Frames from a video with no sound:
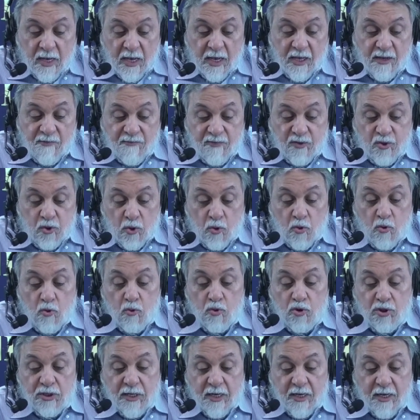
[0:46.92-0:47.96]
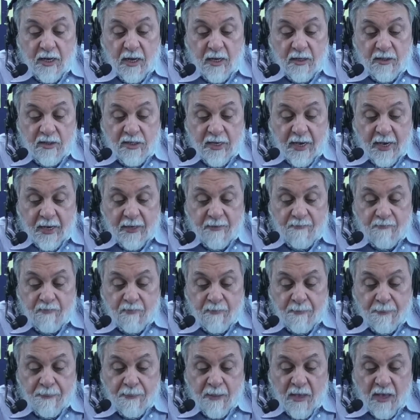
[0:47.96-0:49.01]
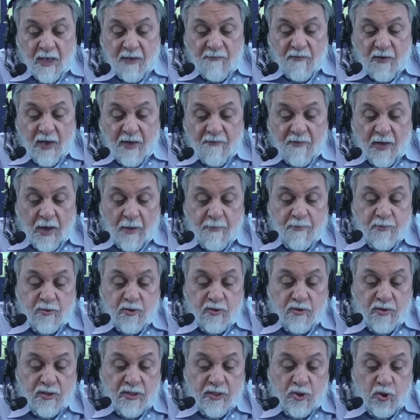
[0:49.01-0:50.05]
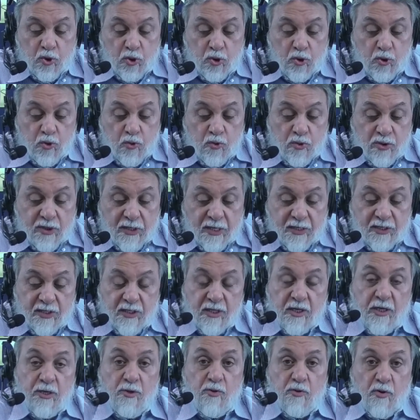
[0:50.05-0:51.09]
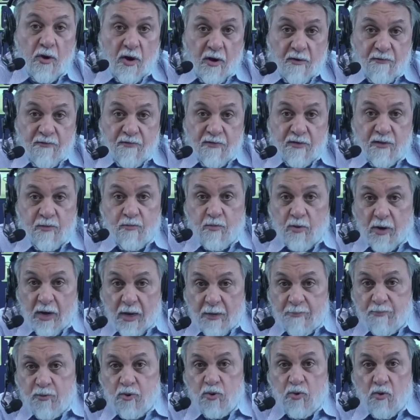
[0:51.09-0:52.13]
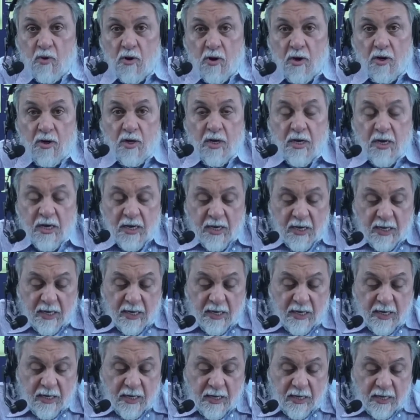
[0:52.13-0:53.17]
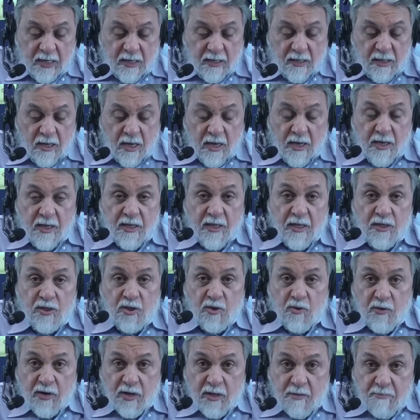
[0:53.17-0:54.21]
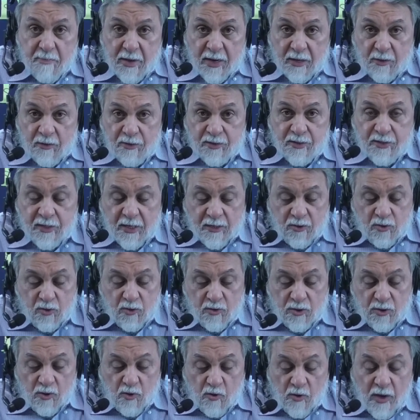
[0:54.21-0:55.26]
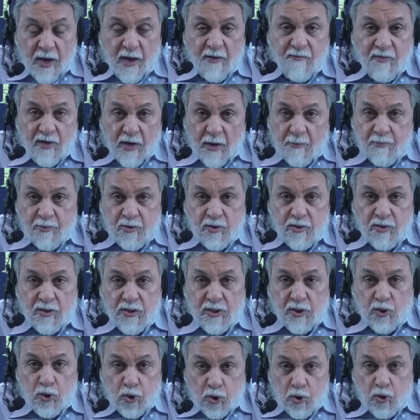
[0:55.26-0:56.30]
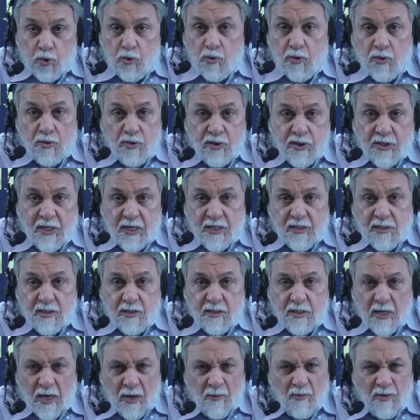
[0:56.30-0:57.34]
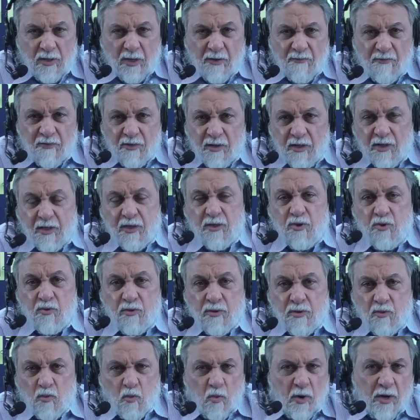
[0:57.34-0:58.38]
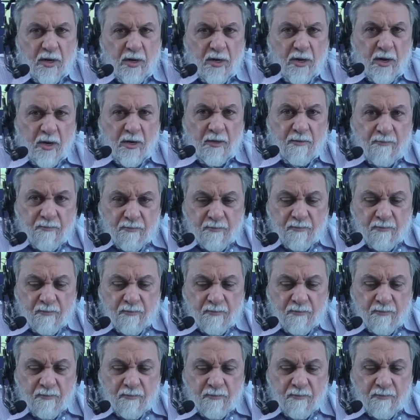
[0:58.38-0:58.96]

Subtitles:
And if so, who should I contact? If you have opportunities to do the testing in your office, perhaps you are an integrated medical center and you have the opportunity to do those tests, I would definitely do it. Why not?